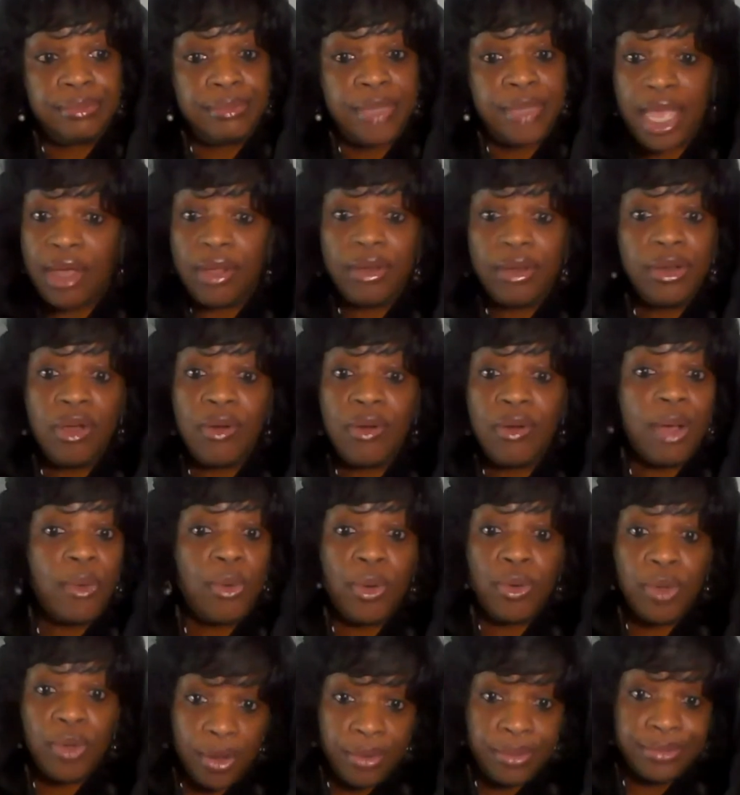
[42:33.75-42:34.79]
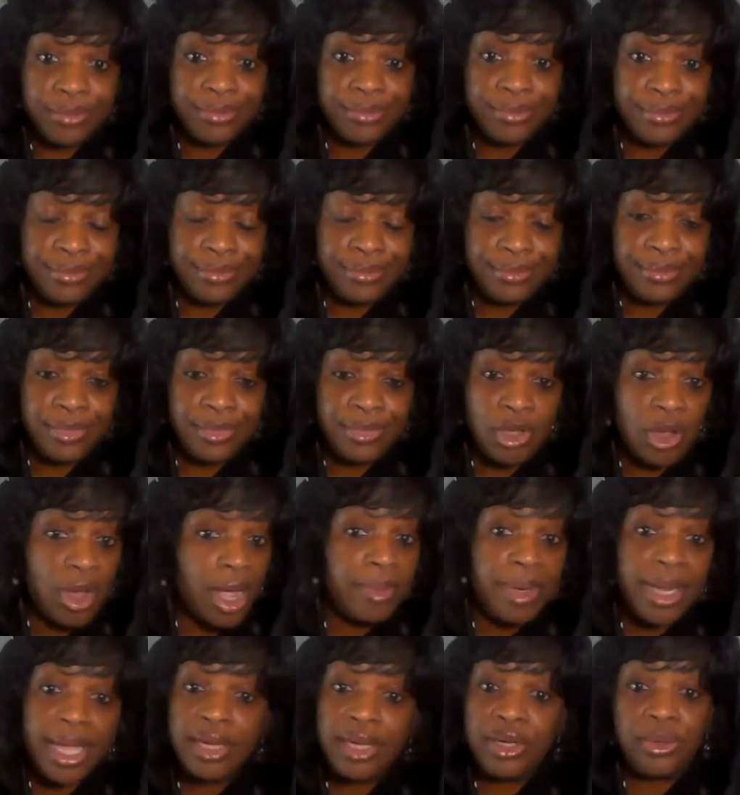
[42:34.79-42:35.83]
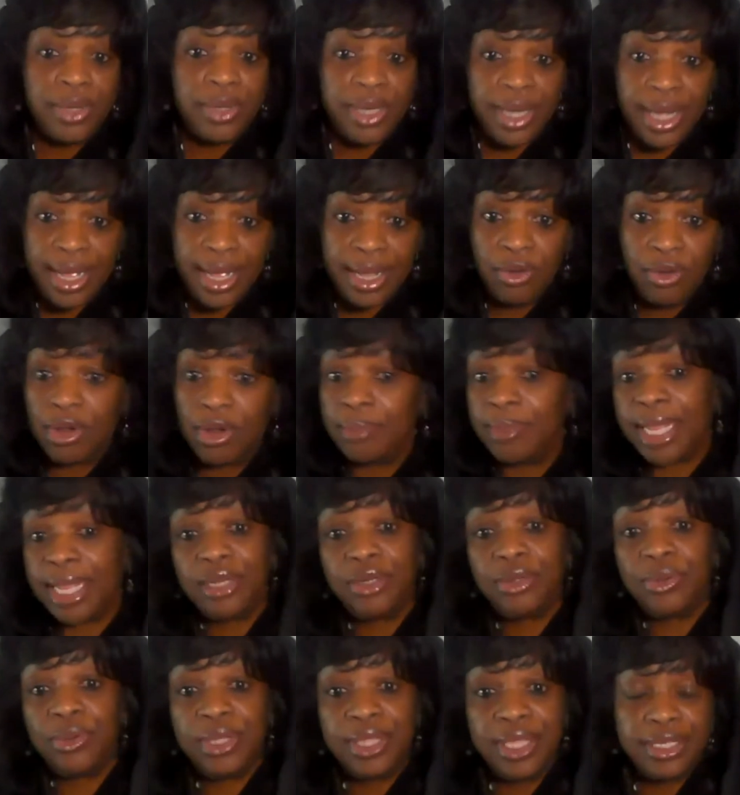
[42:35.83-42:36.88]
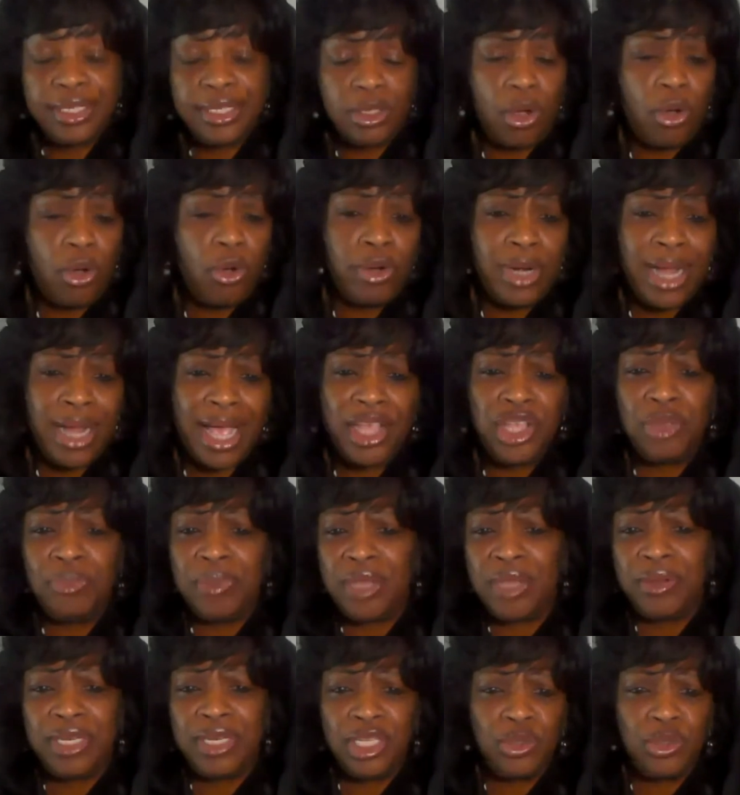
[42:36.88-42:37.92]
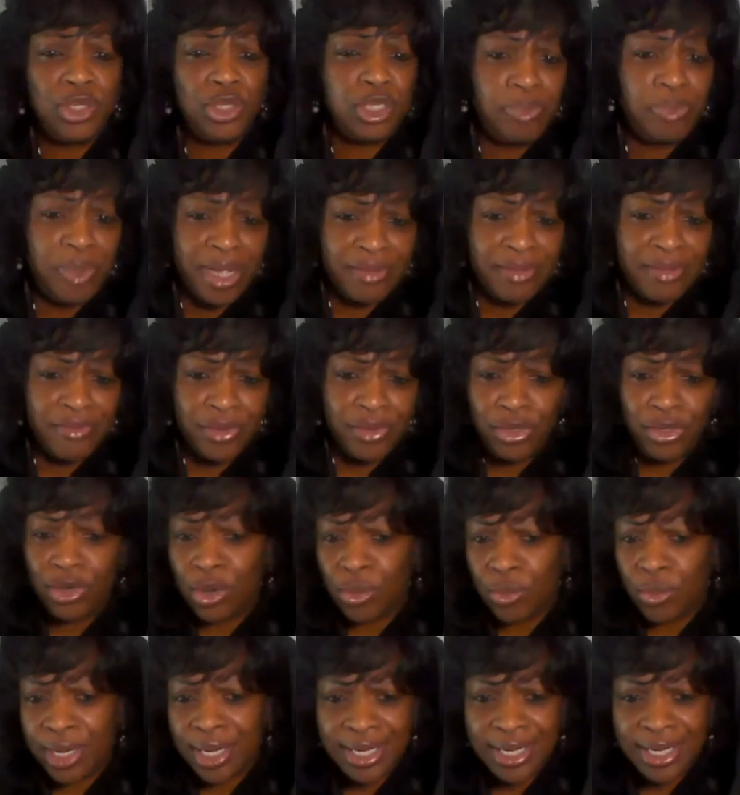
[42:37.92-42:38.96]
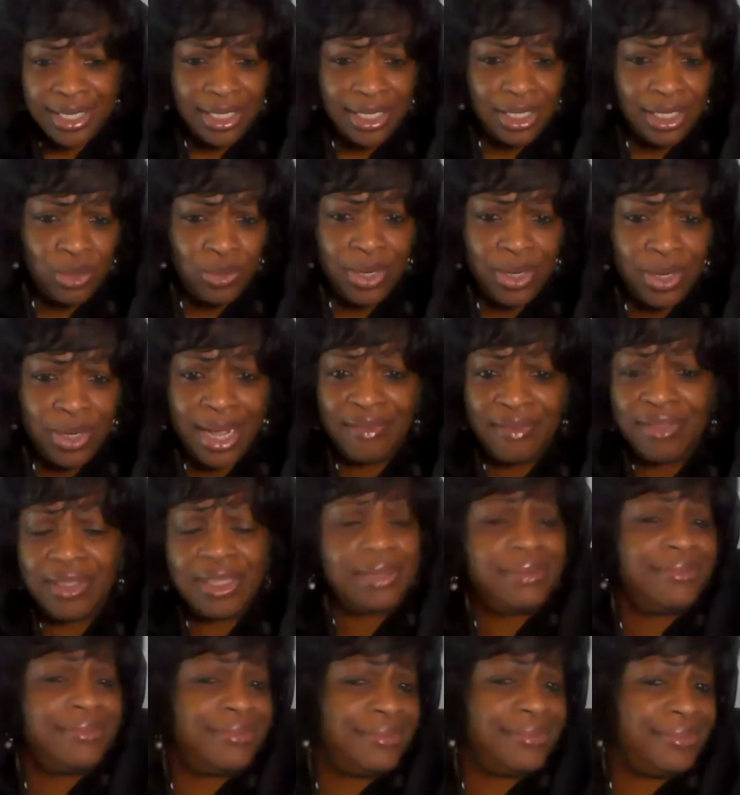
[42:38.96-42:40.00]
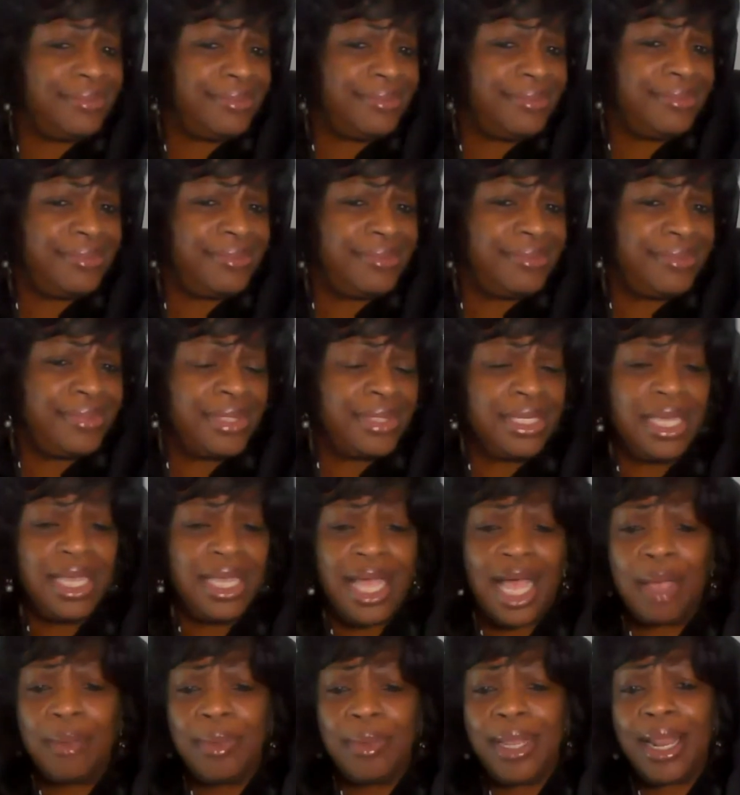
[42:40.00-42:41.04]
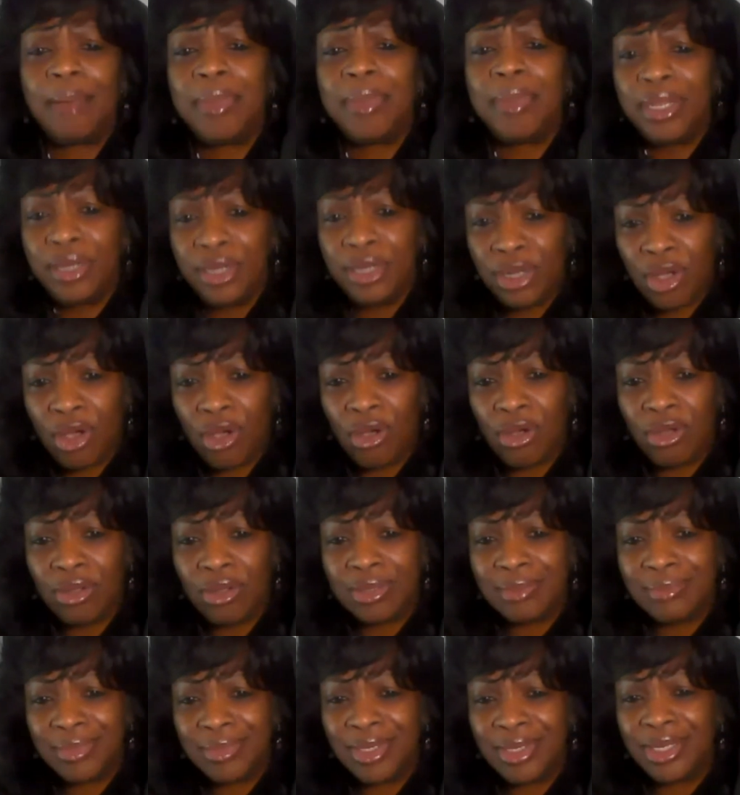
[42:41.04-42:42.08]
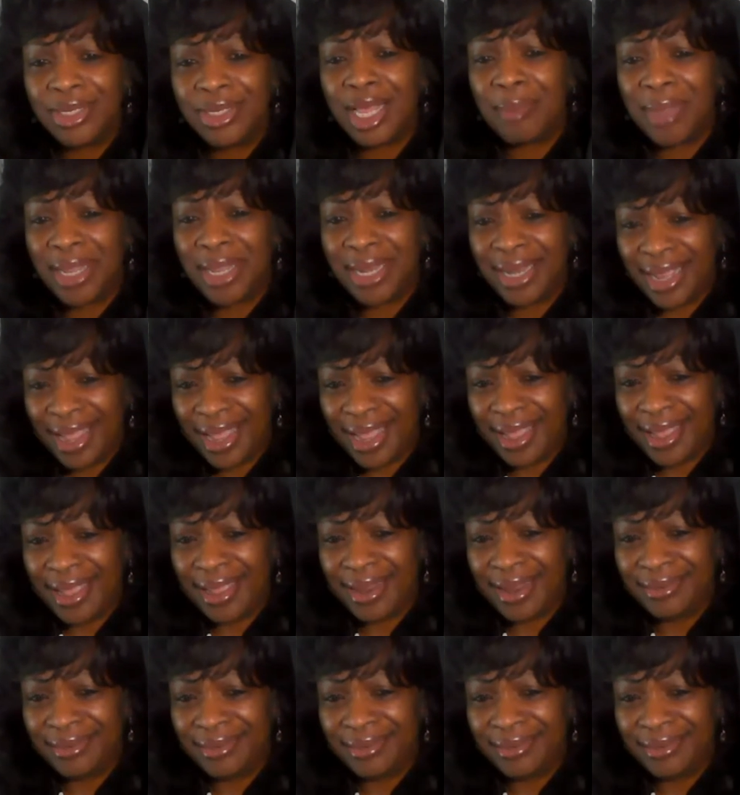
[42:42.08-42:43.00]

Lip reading: Hell no, I won't go. I'm not doing that. Or I'm not doing this. Oh, now you're being disrespectful. You don't want to listen to what I mean, I'm an adult. You're not my dad.